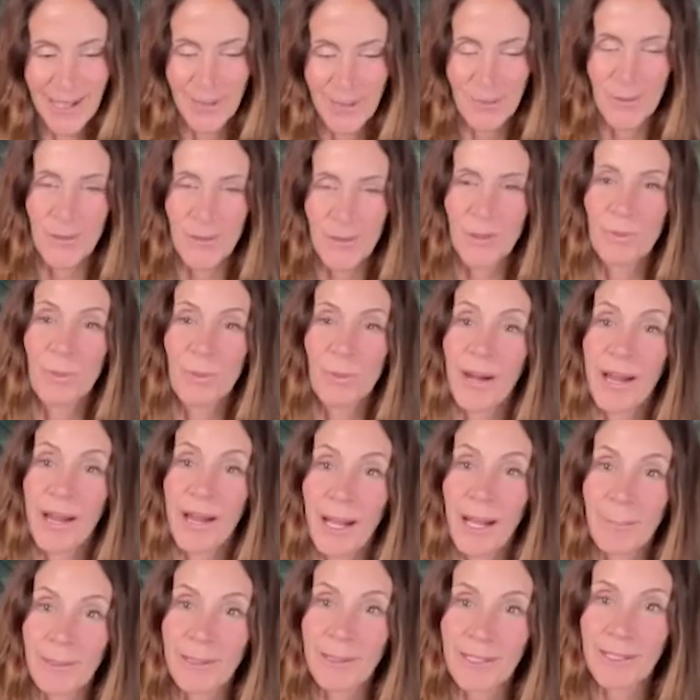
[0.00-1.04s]
super
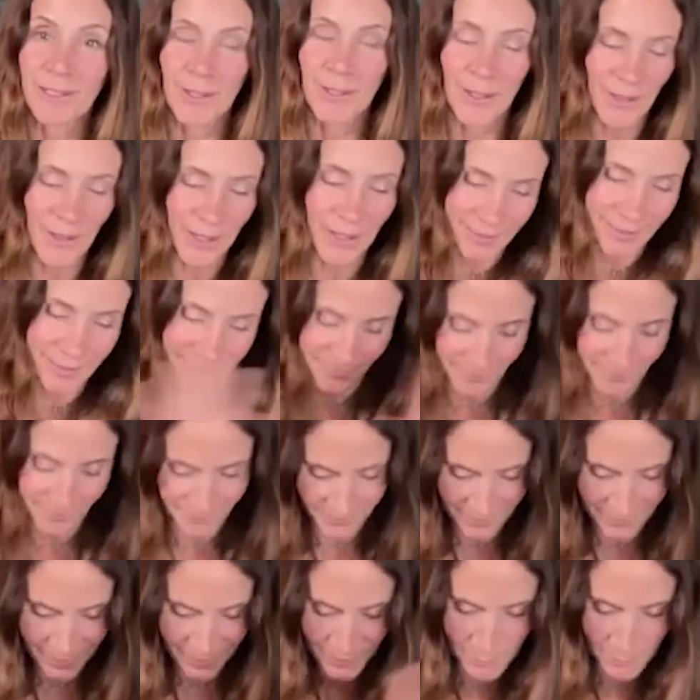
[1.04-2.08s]
happy that all that
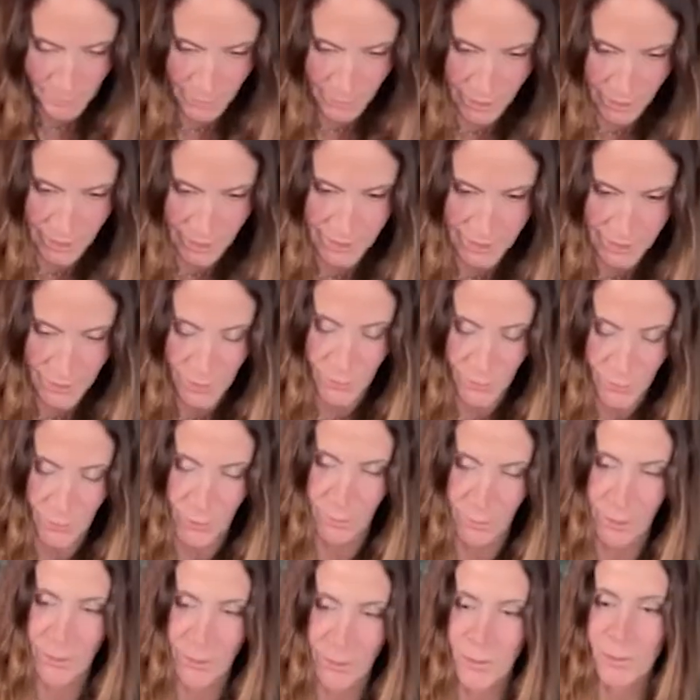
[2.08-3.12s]
is behind us for the
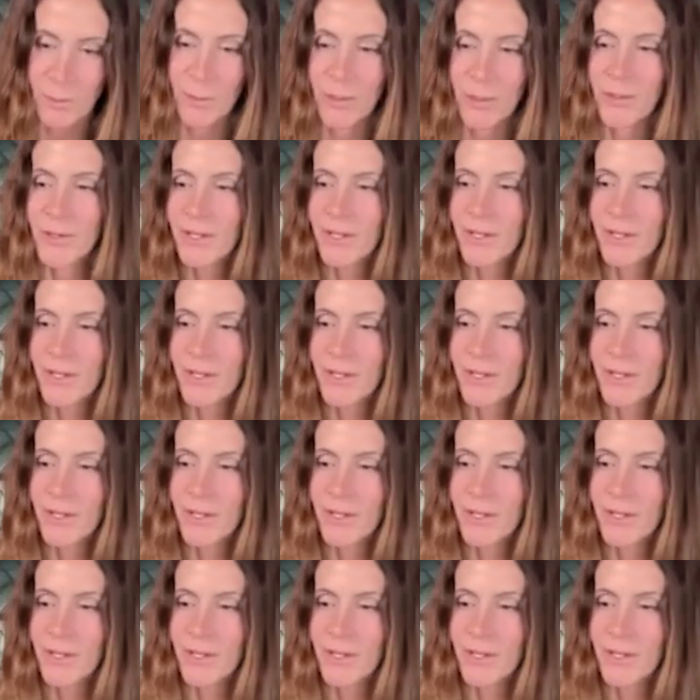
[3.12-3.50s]
most part,